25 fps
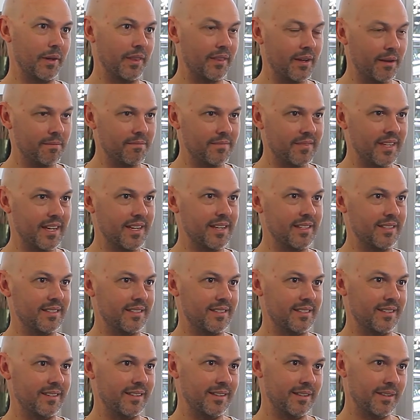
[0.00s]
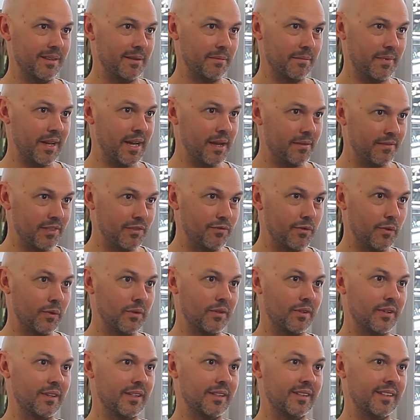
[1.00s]
updates, perhaps
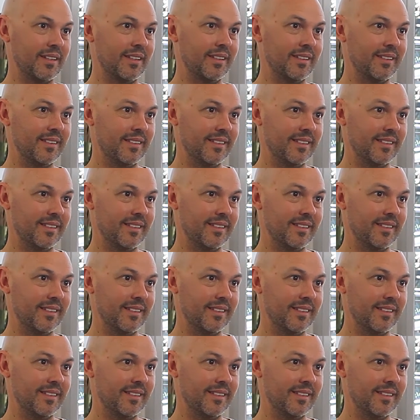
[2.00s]
fortnightly,